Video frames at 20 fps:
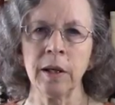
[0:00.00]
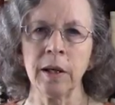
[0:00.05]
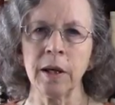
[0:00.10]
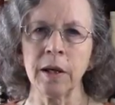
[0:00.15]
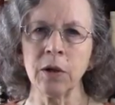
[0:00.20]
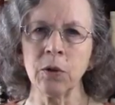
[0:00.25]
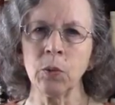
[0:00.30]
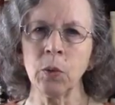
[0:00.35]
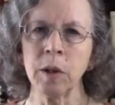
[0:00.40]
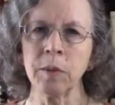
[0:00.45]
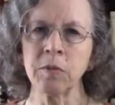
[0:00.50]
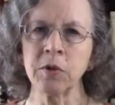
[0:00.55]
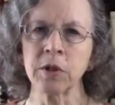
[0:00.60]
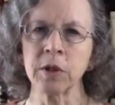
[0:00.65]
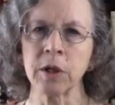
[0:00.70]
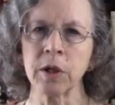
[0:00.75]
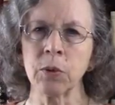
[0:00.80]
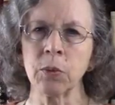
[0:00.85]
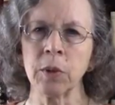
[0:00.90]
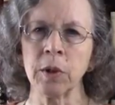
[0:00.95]
had a
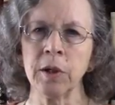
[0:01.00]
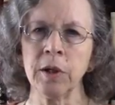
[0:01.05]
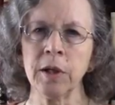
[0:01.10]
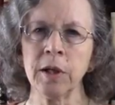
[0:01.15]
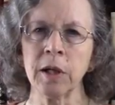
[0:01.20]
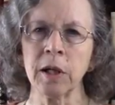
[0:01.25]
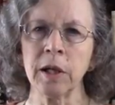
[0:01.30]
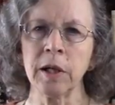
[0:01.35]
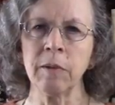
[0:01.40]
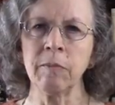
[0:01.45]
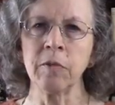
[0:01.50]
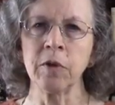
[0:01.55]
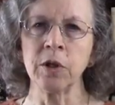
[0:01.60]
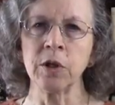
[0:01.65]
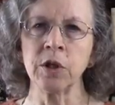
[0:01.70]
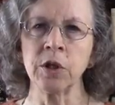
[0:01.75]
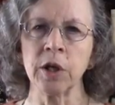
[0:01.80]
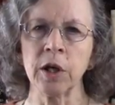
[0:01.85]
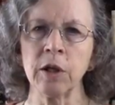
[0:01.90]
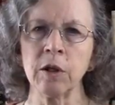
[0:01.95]
website where he claimed
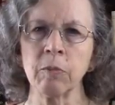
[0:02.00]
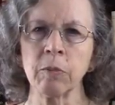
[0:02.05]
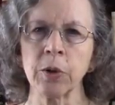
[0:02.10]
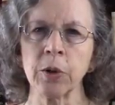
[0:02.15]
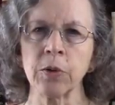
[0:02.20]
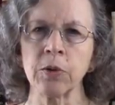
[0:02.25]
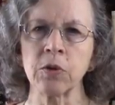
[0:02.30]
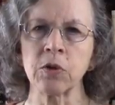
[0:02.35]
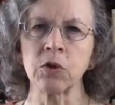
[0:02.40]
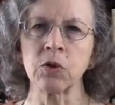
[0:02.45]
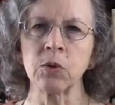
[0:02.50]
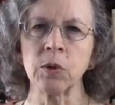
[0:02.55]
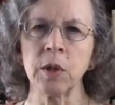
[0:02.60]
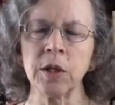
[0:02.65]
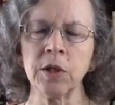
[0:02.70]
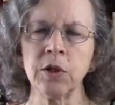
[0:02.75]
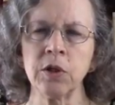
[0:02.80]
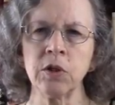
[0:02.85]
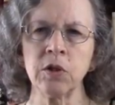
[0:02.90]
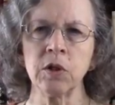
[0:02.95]
that childbirth
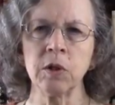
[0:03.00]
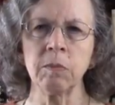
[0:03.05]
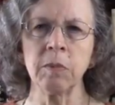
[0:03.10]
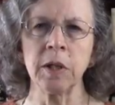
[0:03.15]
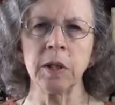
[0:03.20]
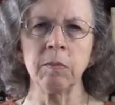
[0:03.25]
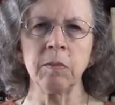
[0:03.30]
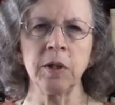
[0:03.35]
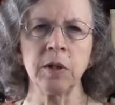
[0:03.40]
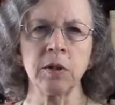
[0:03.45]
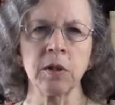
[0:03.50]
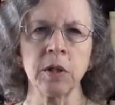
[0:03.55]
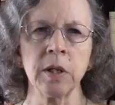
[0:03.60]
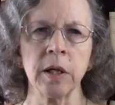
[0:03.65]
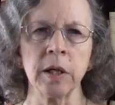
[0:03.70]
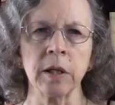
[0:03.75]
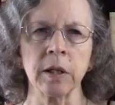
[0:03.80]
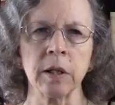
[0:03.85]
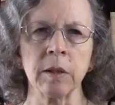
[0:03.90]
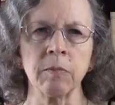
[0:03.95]
stretches the baby's
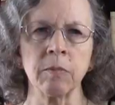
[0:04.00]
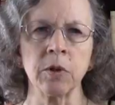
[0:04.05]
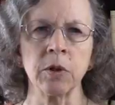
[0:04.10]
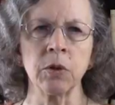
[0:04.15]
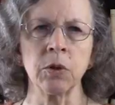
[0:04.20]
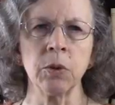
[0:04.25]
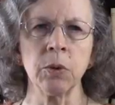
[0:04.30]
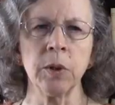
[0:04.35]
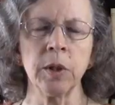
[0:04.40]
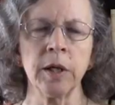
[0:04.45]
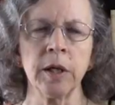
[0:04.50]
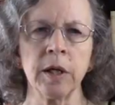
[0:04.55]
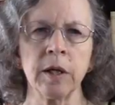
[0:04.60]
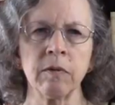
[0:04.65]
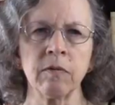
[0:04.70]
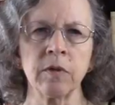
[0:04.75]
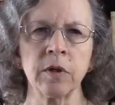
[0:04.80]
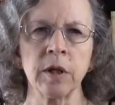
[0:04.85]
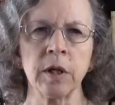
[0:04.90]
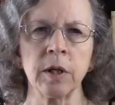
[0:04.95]
neck up to two and a
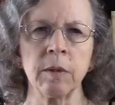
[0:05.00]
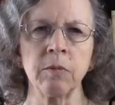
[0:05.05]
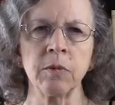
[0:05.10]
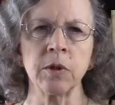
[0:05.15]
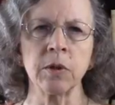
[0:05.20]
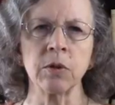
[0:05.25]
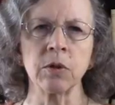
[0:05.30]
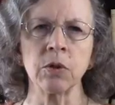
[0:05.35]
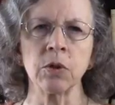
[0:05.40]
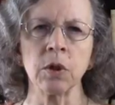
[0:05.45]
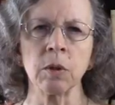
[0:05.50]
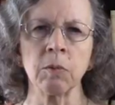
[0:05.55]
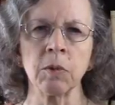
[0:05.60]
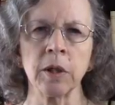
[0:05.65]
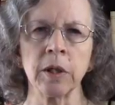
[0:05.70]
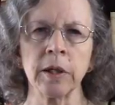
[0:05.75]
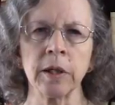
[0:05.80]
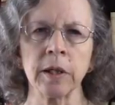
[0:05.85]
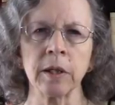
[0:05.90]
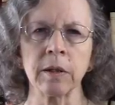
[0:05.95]
half times its
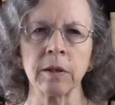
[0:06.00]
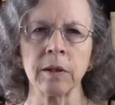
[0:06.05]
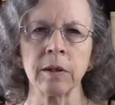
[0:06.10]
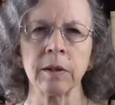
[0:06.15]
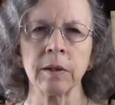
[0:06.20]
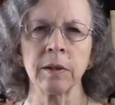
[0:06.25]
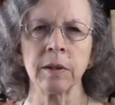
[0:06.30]
normal length.